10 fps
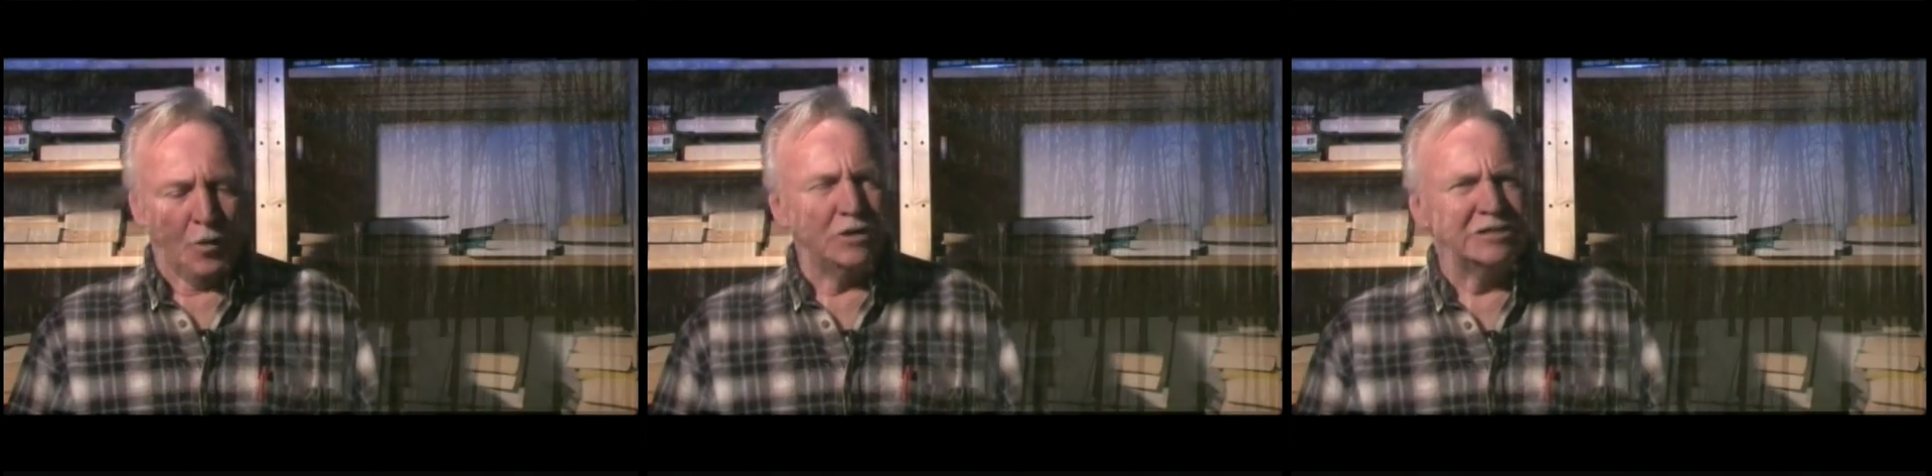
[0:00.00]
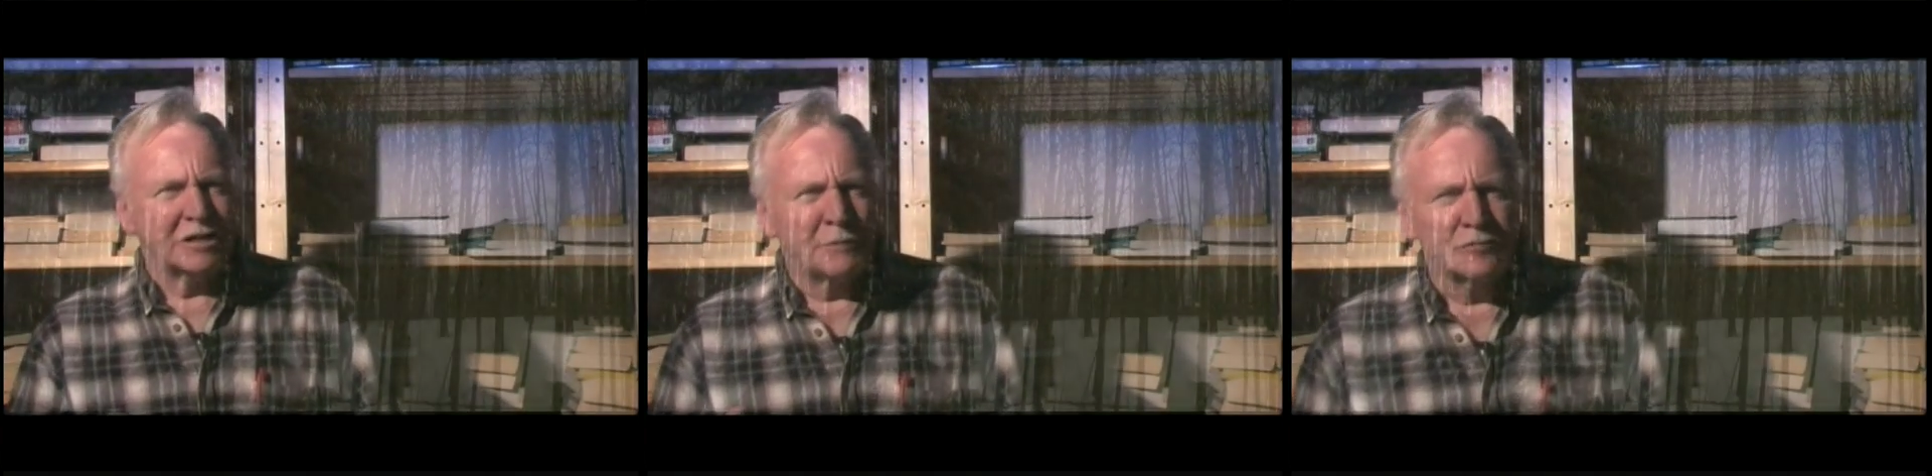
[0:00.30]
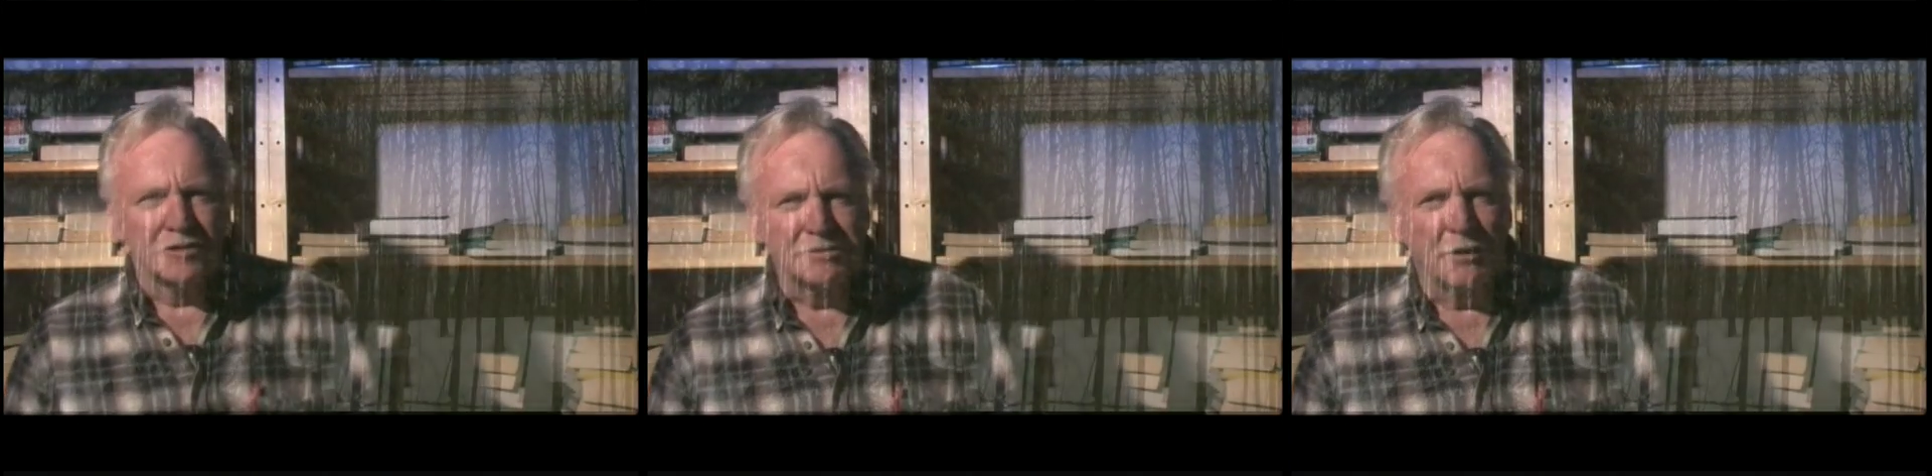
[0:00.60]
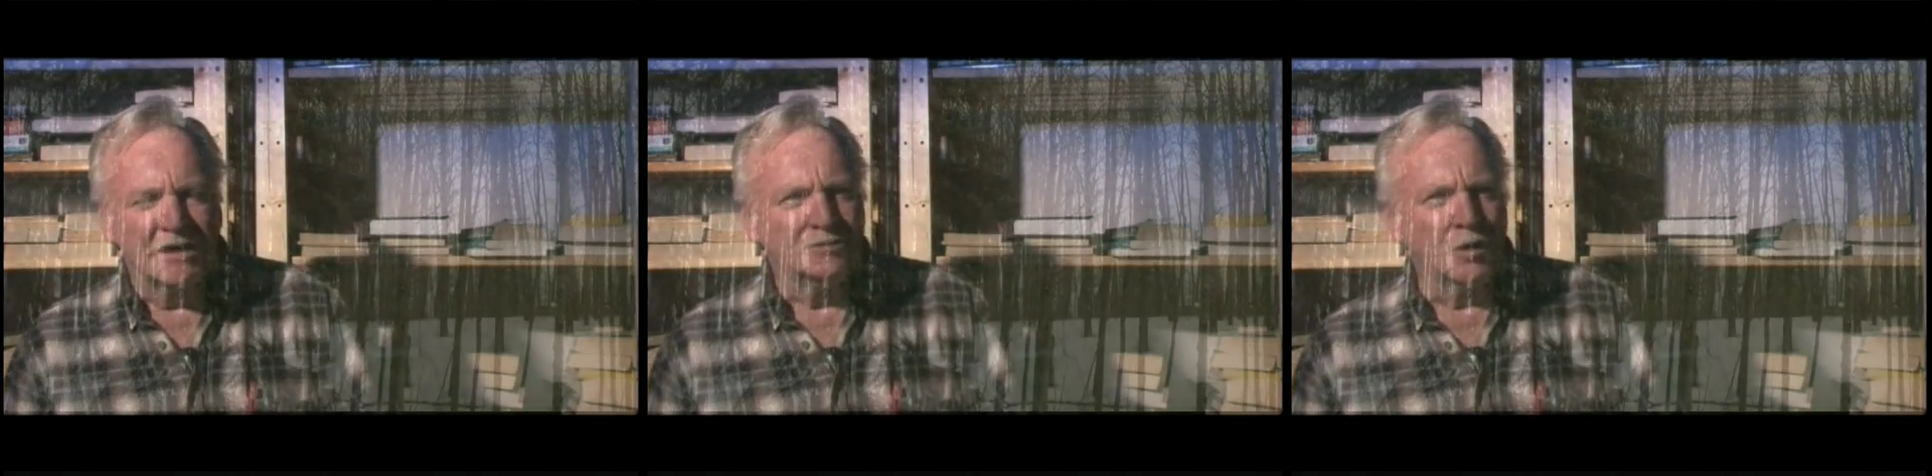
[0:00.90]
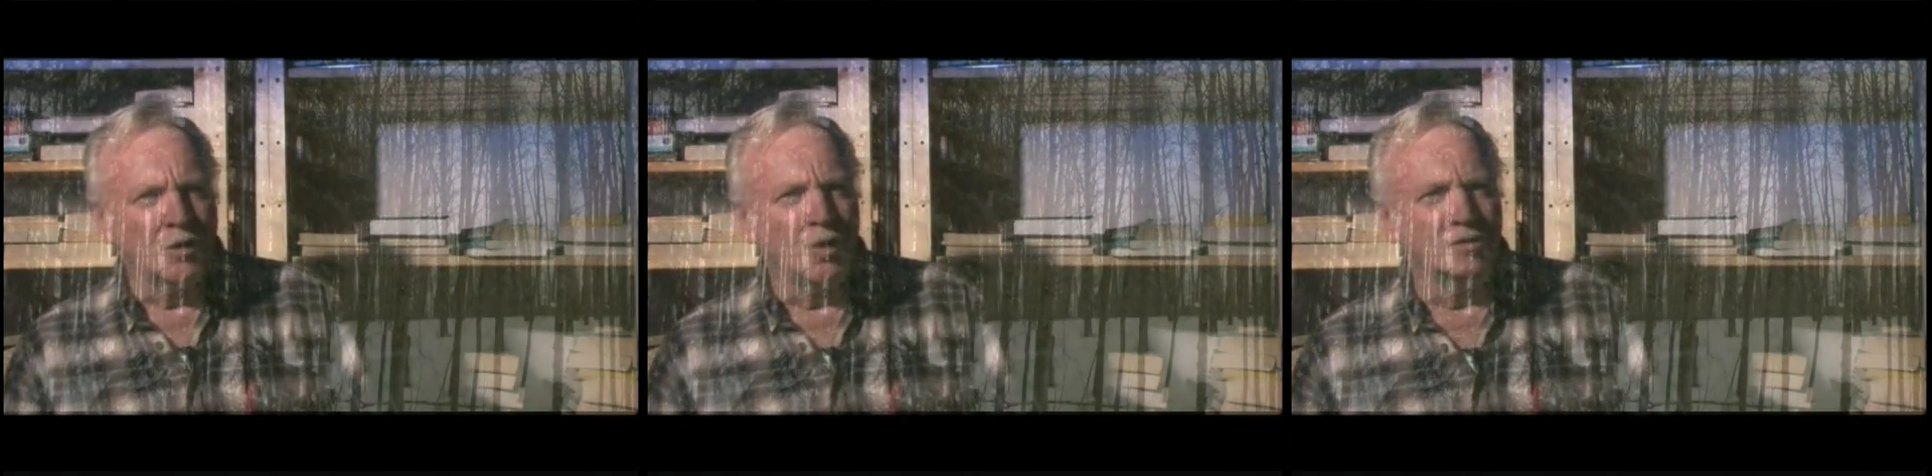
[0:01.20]
What is it about this place?
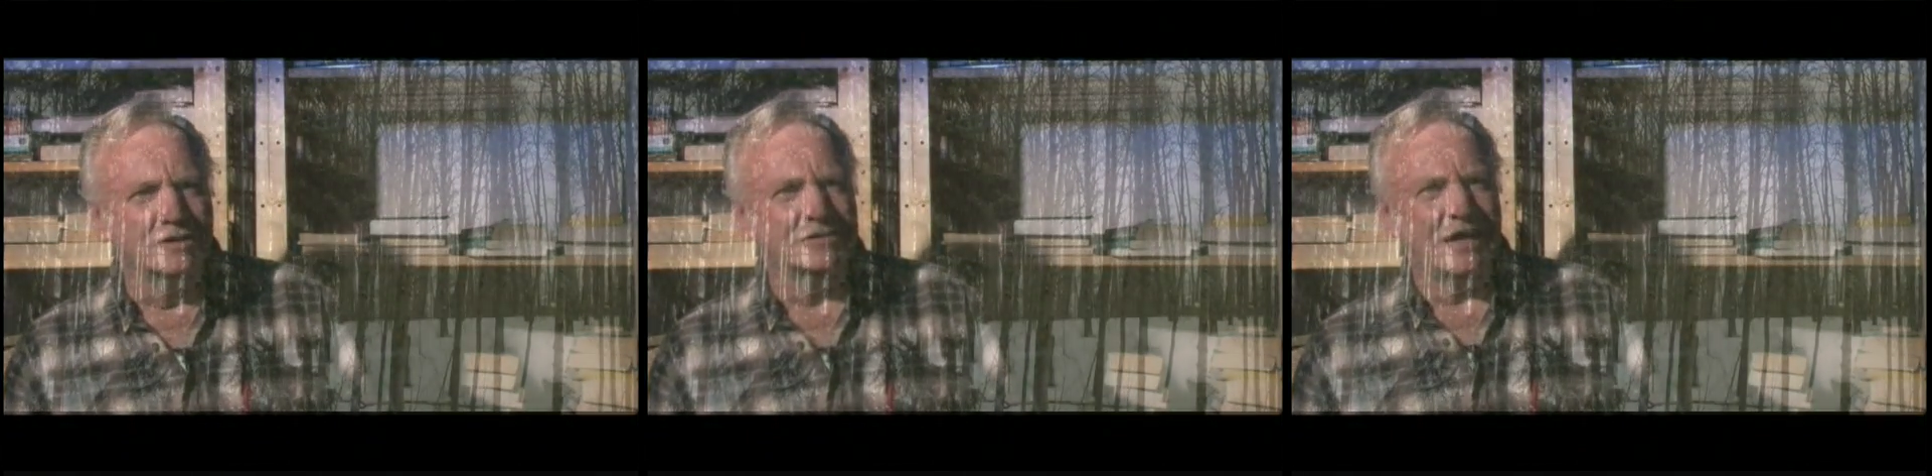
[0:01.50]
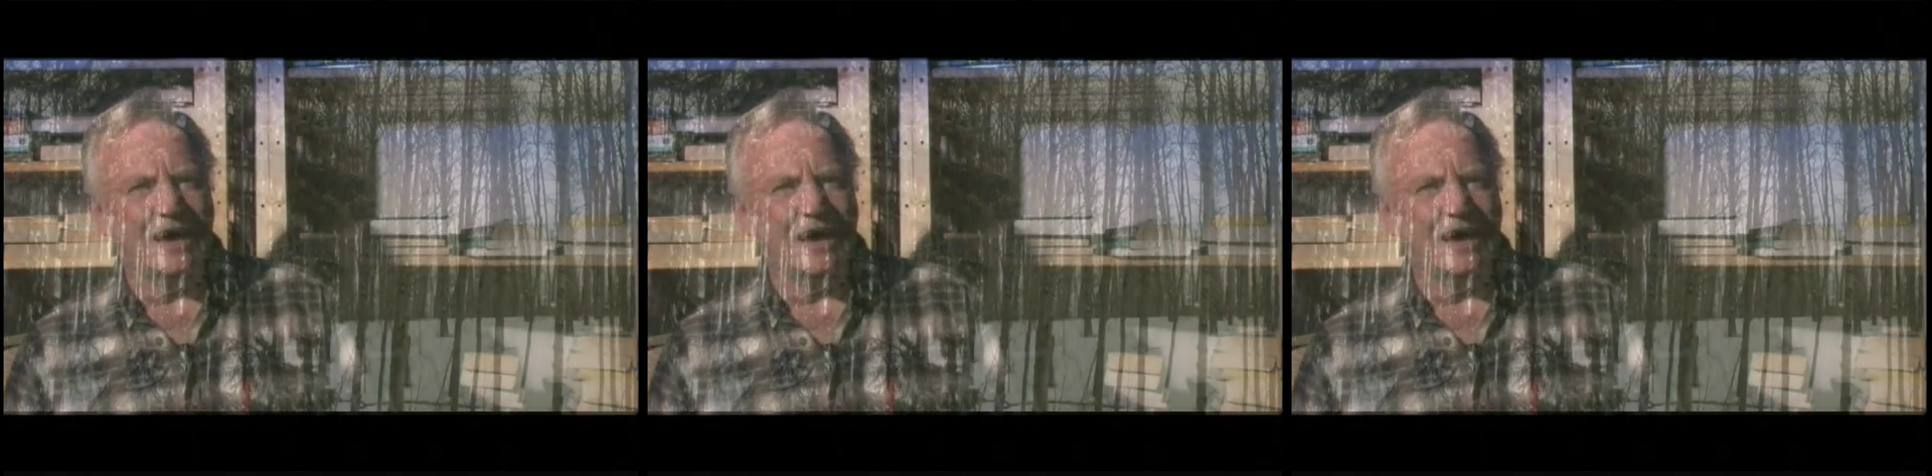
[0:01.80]
What hold does it